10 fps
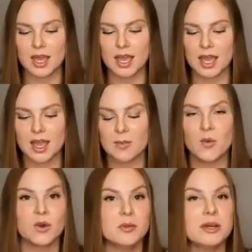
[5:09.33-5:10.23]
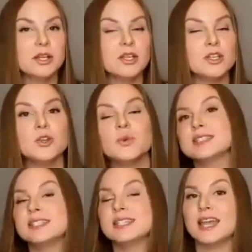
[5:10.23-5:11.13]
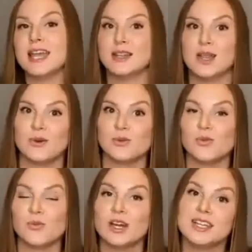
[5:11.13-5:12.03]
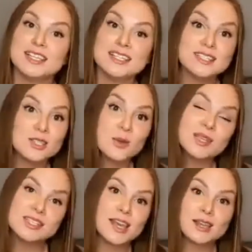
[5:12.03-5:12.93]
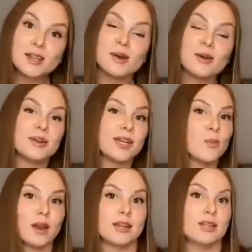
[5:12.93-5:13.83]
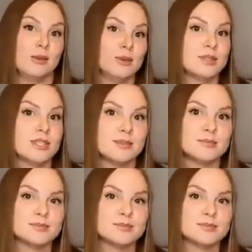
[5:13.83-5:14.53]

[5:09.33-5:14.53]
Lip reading: What about a USDA loan? What is a USDA loan, and where can you use it?